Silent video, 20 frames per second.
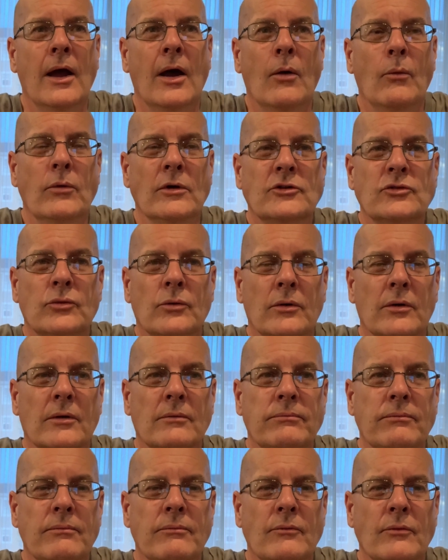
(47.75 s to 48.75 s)
which were
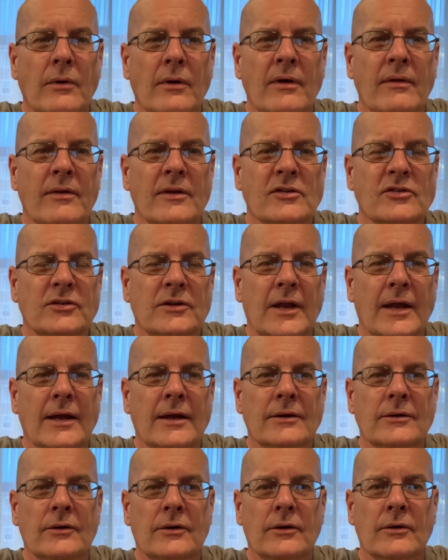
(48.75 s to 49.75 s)
really the
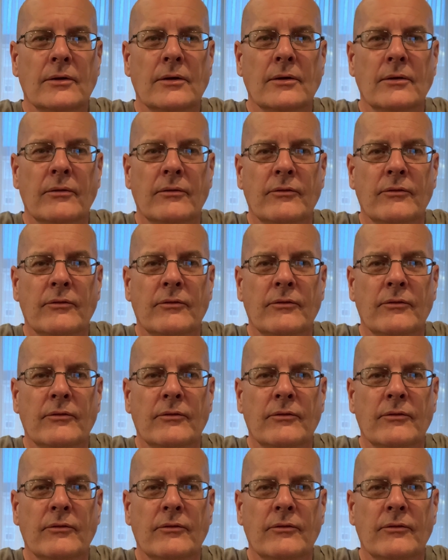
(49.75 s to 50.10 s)
standard